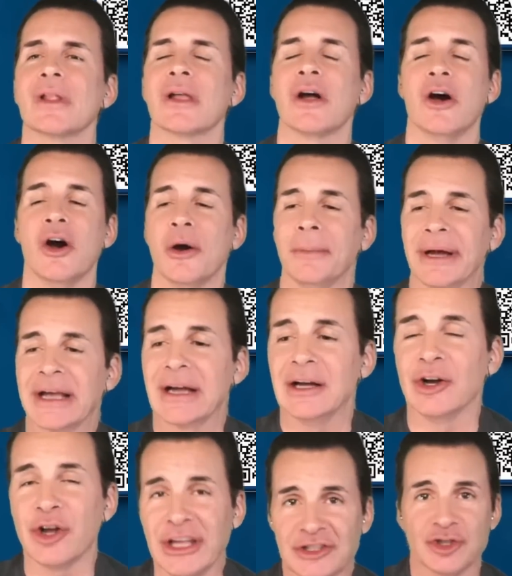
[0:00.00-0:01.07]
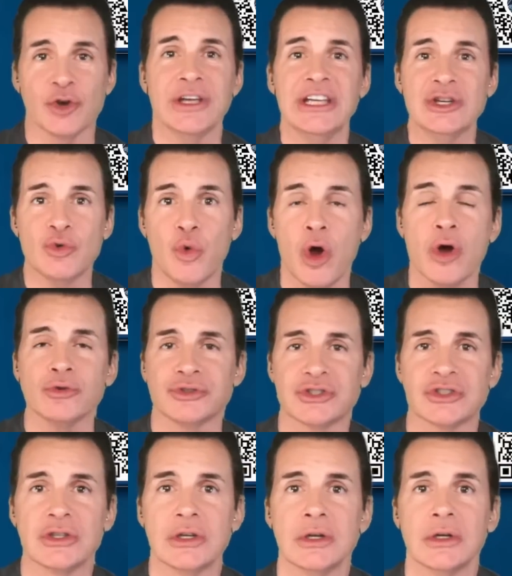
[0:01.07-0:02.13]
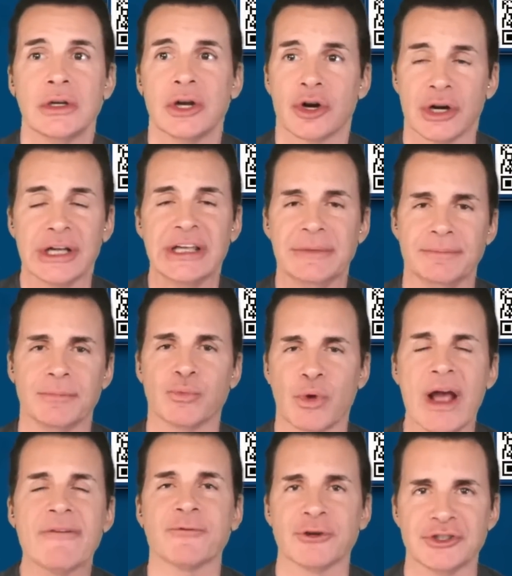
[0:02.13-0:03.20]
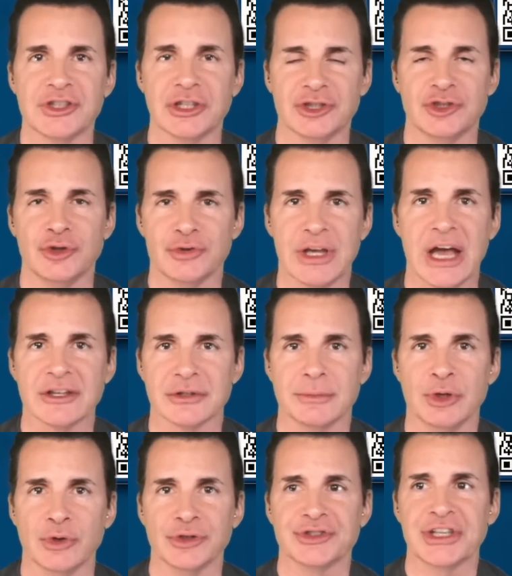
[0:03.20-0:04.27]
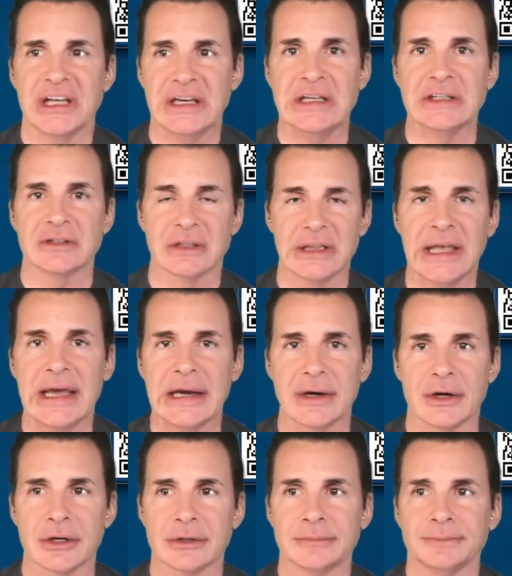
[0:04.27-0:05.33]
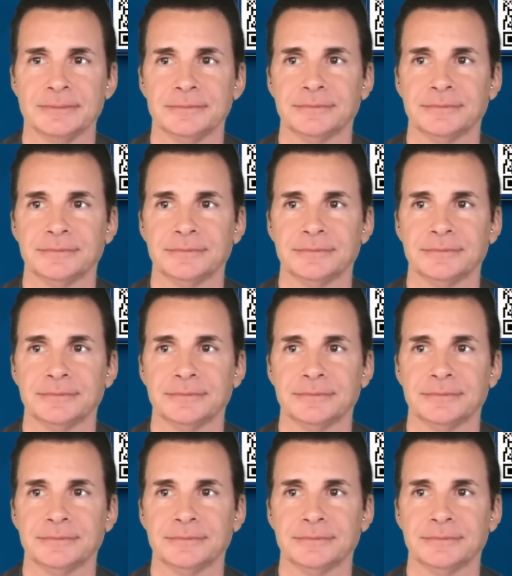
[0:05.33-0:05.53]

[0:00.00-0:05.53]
oh, my God. Okay, so he quotes or he references 2,000 Mules in his letter.